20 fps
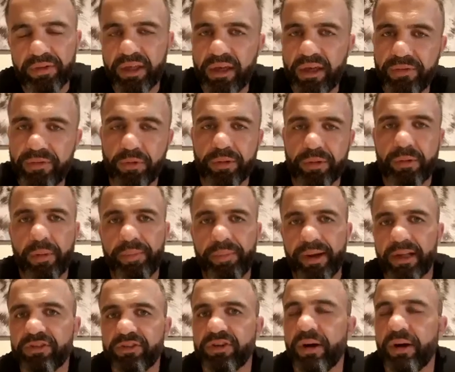he fought him a
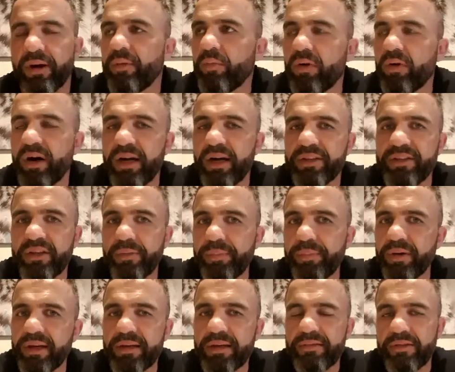better time than what I did,
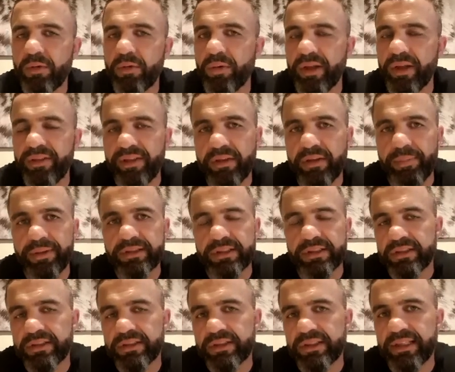but he still wanted to do
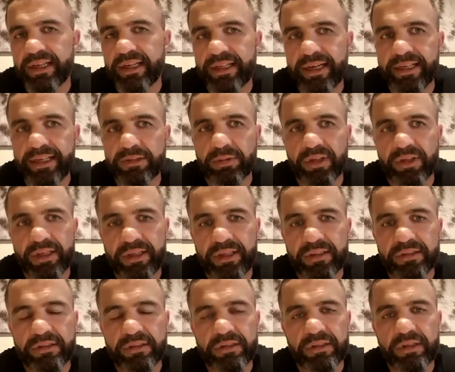business. And that is what it
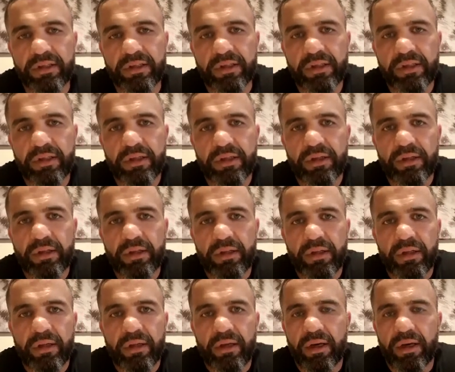is.
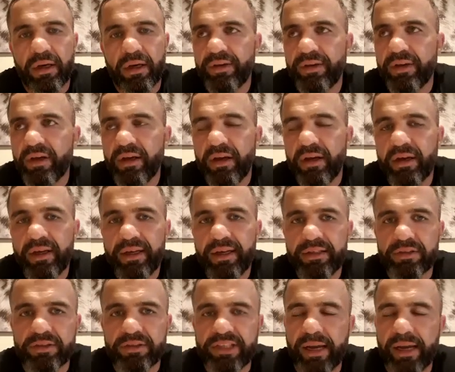And he's
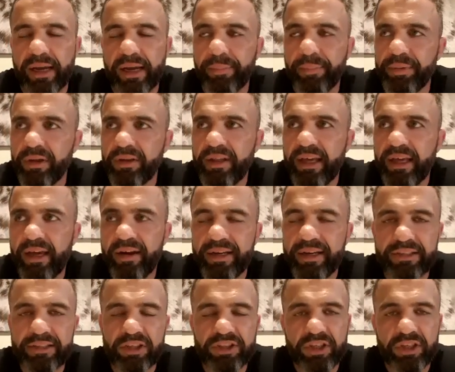a champion there, and he
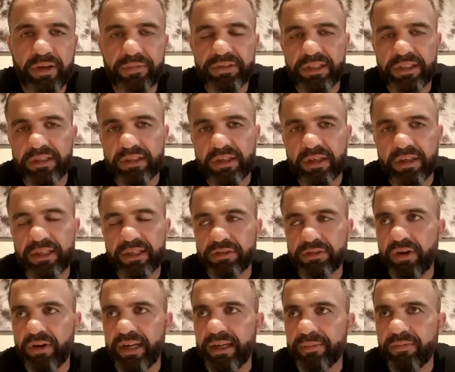deserves his
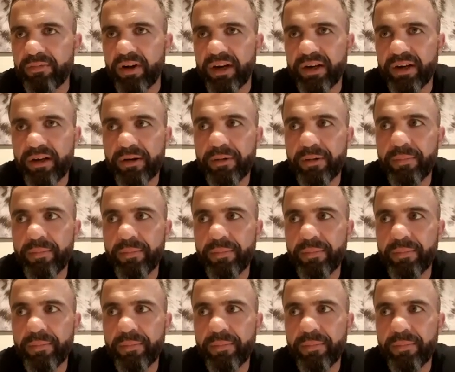rating right now.